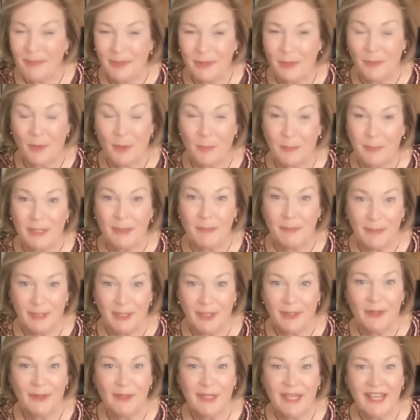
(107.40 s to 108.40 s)
but there won't be a
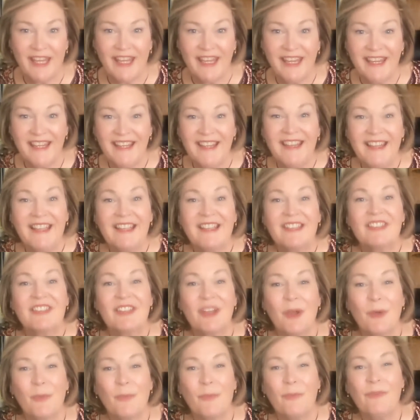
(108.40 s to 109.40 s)
meal, okay?
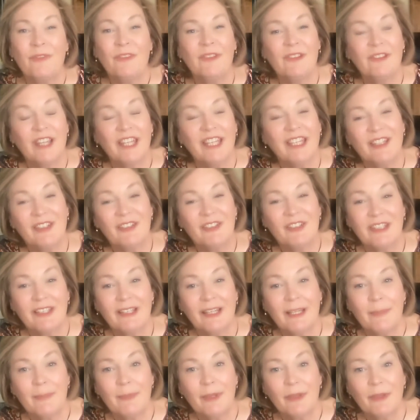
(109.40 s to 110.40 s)
So, Lakehills
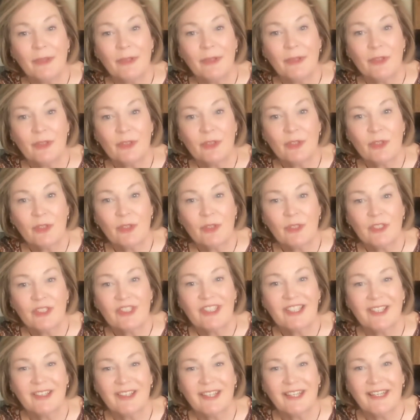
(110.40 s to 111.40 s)
United Methodist Church
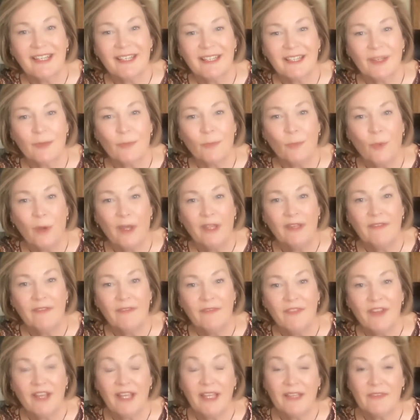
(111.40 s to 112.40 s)
is located at
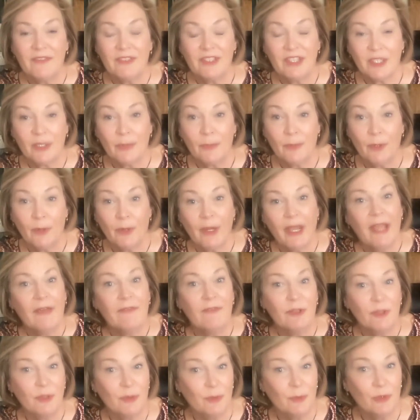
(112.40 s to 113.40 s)
150
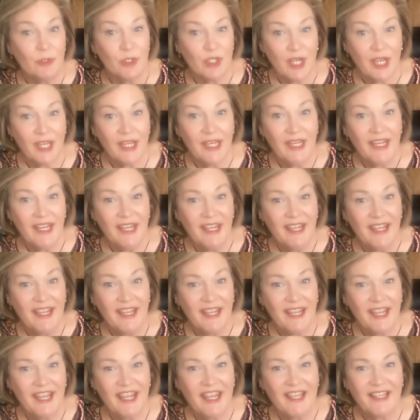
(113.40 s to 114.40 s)
Avenue J,
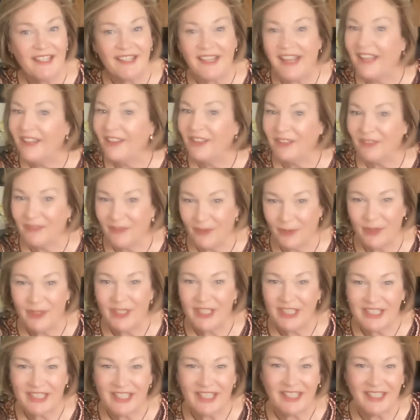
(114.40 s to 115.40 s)
and I look
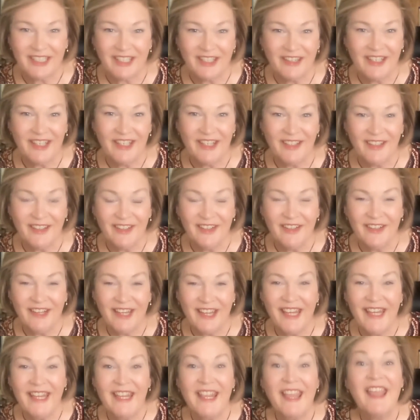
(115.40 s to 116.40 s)
forward to seeing you there,
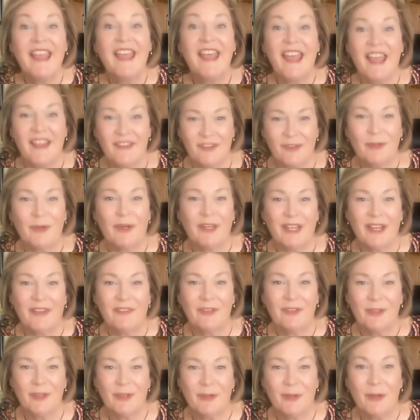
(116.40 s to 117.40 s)
okay? Have a great
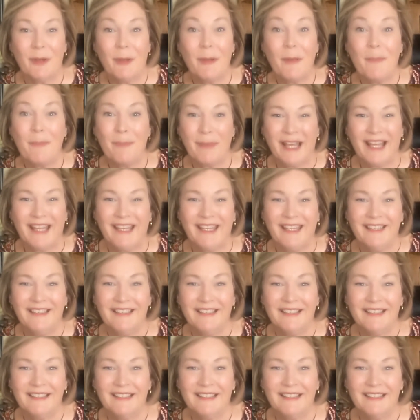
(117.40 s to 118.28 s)
afternoon. Bye.